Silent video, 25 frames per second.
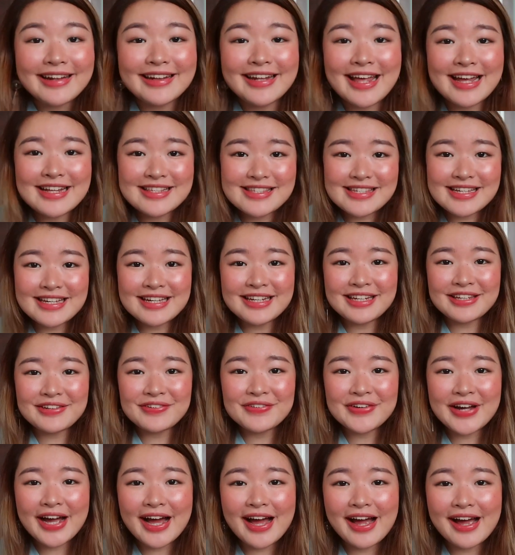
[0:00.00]
that's it
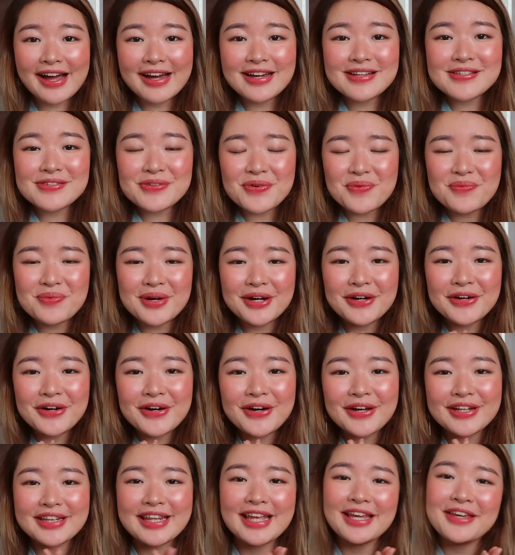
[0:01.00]
you guys. Oh my
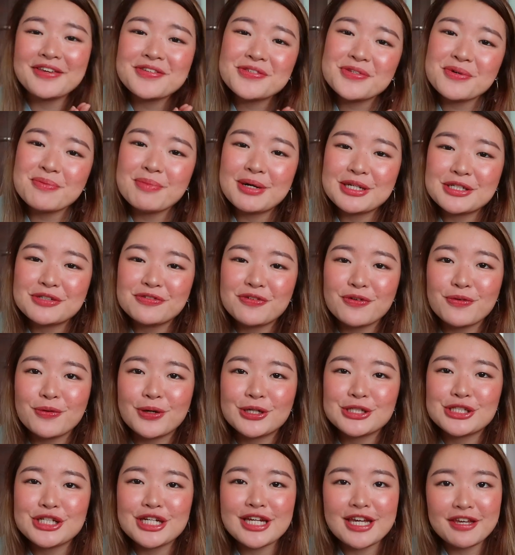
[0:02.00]
god, thank you so much for
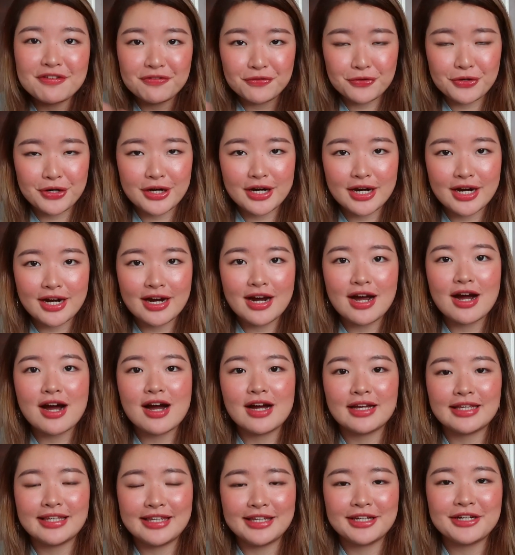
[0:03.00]
watching. If you are
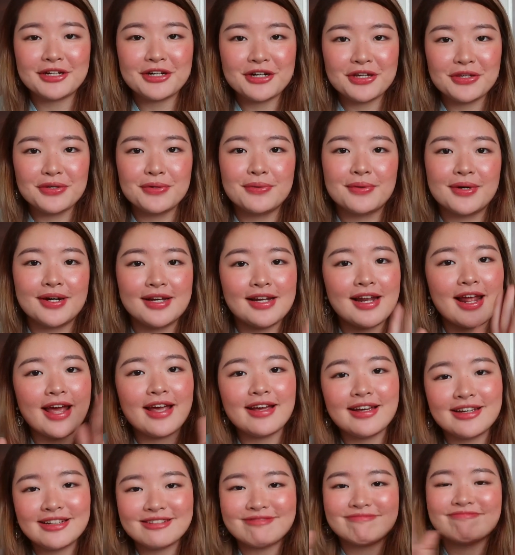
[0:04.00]
here, you are
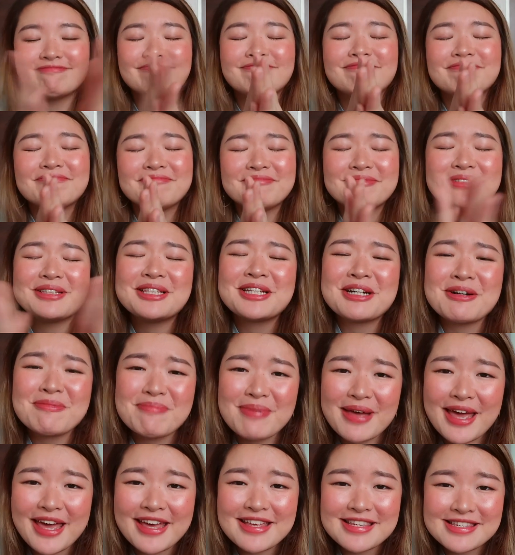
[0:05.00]
like
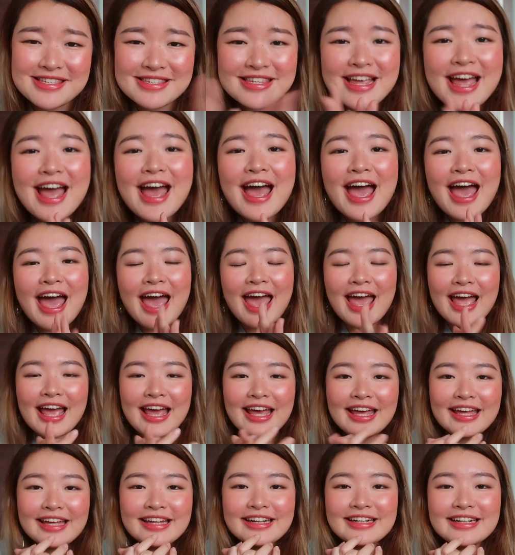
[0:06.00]
the best.
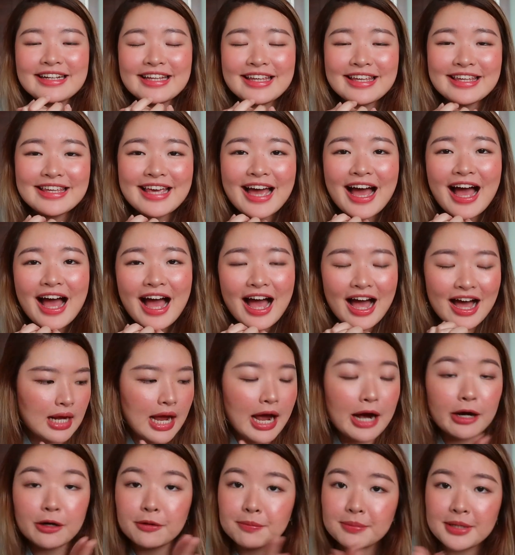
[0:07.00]
And yeah,
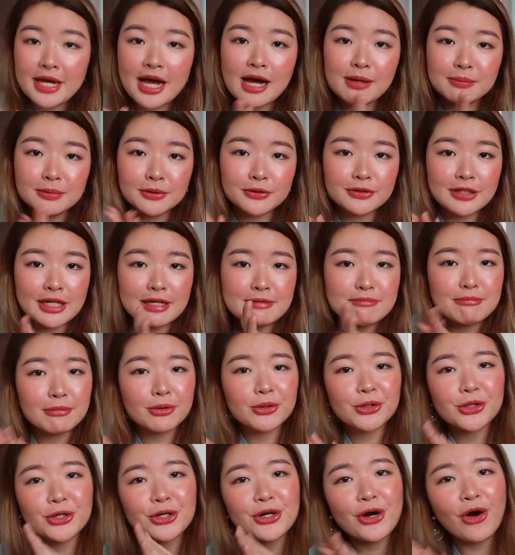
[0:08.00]
I'll be uploading
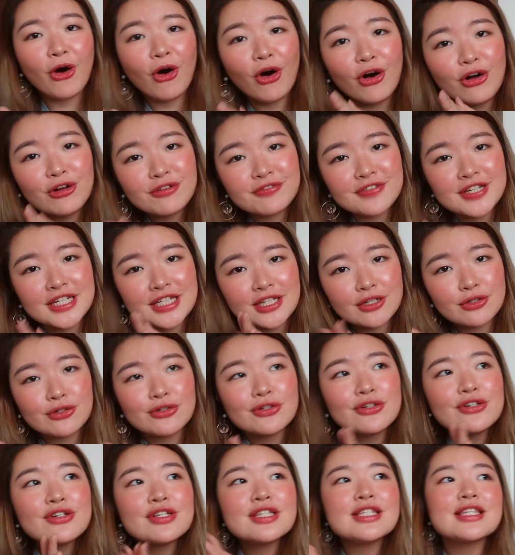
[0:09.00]
more haul
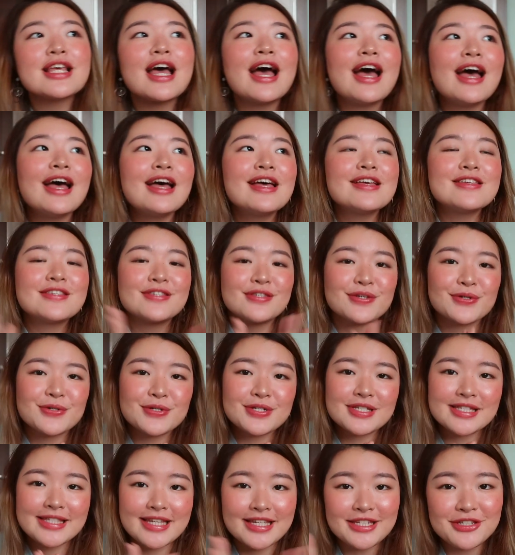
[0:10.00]
videos,
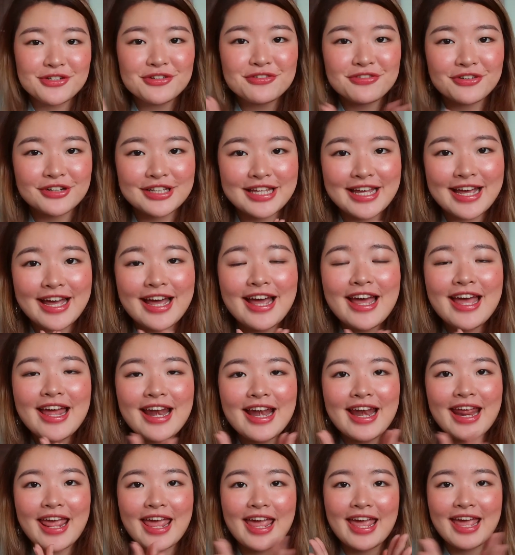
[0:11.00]
so stay tuned for
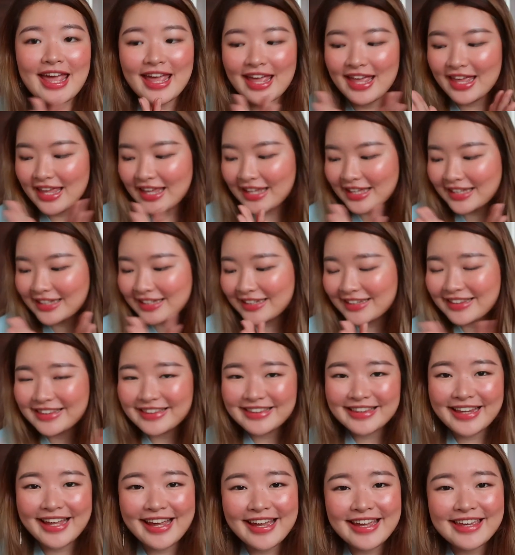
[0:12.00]
that. And
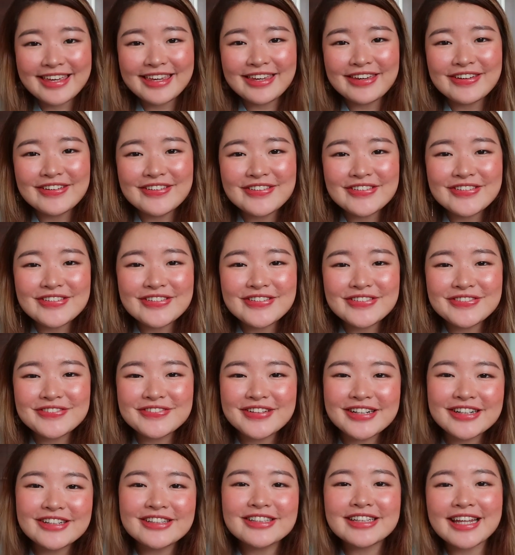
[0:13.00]
thank you, oh
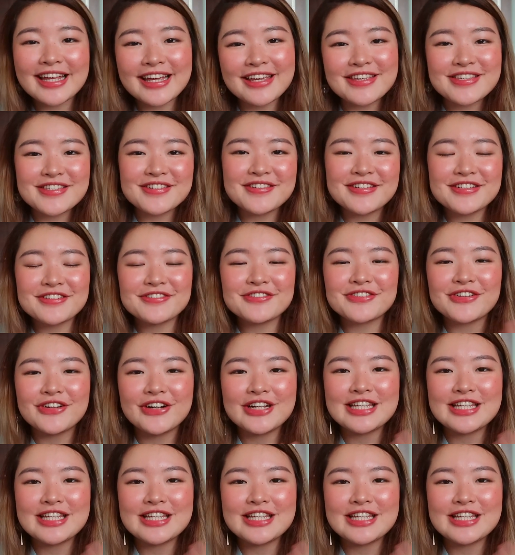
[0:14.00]
my god, thank you so much for